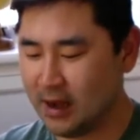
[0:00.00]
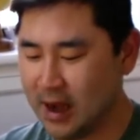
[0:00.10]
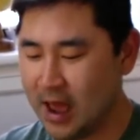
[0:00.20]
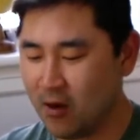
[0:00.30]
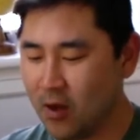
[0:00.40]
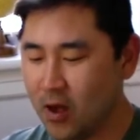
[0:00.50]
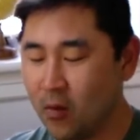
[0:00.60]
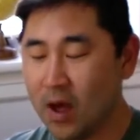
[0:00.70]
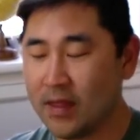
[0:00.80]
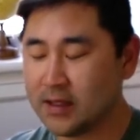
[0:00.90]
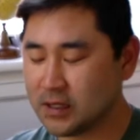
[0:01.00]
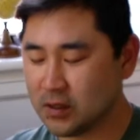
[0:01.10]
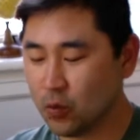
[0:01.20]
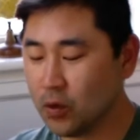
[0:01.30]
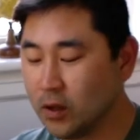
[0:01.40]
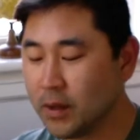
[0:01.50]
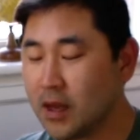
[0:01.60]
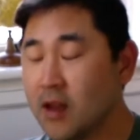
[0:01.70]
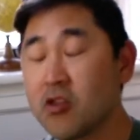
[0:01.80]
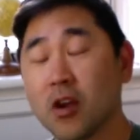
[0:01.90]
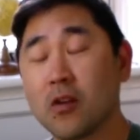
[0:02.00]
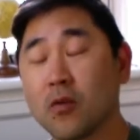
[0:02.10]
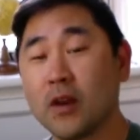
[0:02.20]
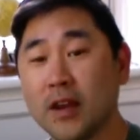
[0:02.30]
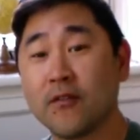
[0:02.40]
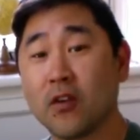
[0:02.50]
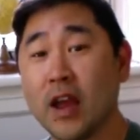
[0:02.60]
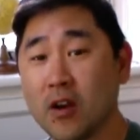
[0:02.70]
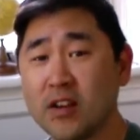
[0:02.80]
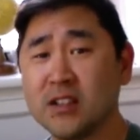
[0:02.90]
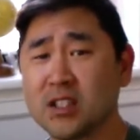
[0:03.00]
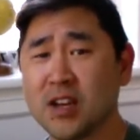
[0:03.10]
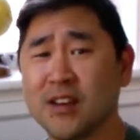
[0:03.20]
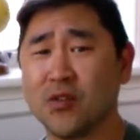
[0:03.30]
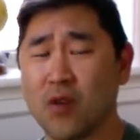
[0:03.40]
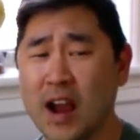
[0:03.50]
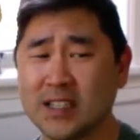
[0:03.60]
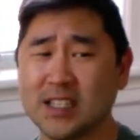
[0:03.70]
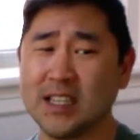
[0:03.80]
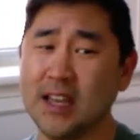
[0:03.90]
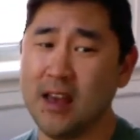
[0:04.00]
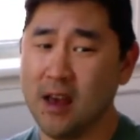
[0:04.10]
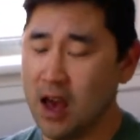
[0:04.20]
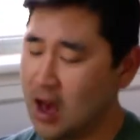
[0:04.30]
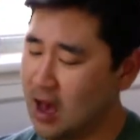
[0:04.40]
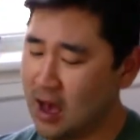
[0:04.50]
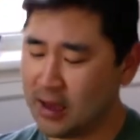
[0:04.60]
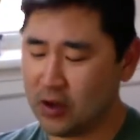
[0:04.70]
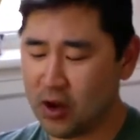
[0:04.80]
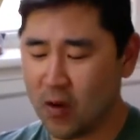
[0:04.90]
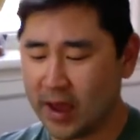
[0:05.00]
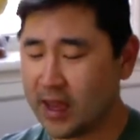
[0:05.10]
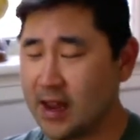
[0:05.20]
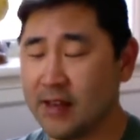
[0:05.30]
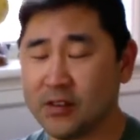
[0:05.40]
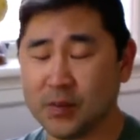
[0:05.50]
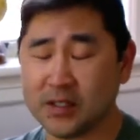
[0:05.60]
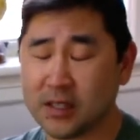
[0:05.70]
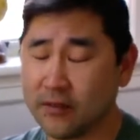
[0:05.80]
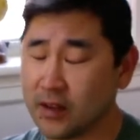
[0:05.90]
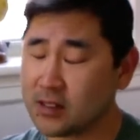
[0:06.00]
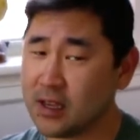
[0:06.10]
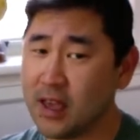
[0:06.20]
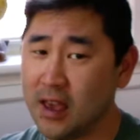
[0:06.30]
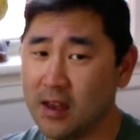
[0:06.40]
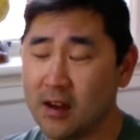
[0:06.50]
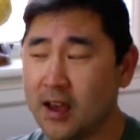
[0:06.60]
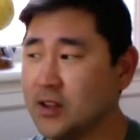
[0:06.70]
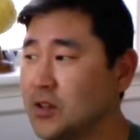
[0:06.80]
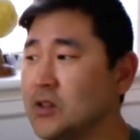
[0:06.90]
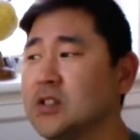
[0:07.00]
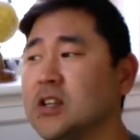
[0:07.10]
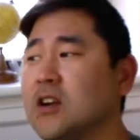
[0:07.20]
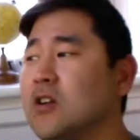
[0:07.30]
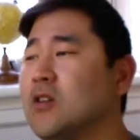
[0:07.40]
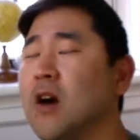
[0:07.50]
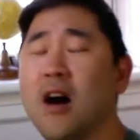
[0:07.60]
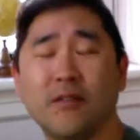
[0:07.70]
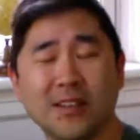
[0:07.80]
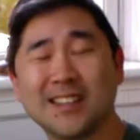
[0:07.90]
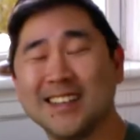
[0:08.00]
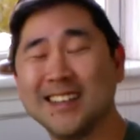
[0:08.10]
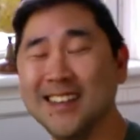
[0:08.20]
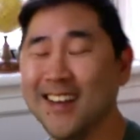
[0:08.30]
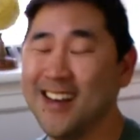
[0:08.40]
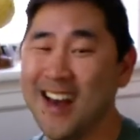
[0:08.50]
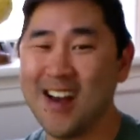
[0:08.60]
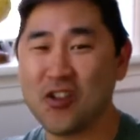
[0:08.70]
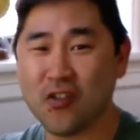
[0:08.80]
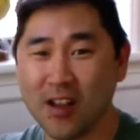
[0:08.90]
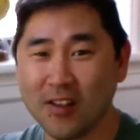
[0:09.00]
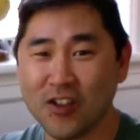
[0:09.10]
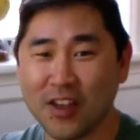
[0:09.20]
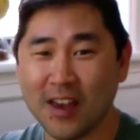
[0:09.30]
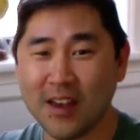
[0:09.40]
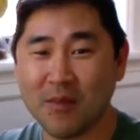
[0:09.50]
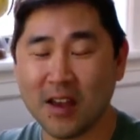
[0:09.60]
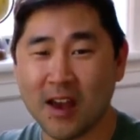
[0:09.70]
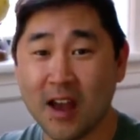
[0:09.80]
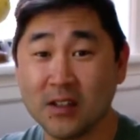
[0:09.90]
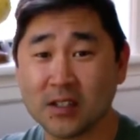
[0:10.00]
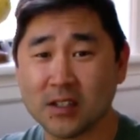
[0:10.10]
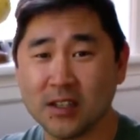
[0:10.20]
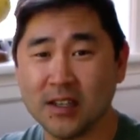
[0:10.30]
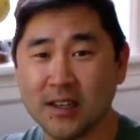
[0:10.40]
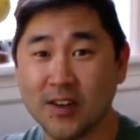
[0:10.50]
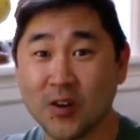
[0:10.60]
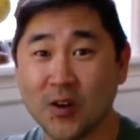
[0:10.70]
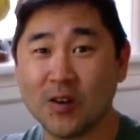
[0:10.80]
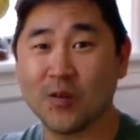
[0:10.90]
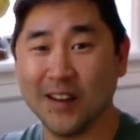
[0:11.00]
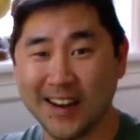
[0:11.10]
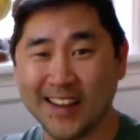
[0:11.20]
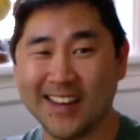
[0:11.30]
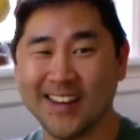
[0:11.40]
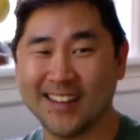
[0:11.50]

Now, while this will be a general reading for Aries, Sun, and Rising, you know I get as specific as I can. I use tarot, obviously, astrology, and my guides to lead your reading.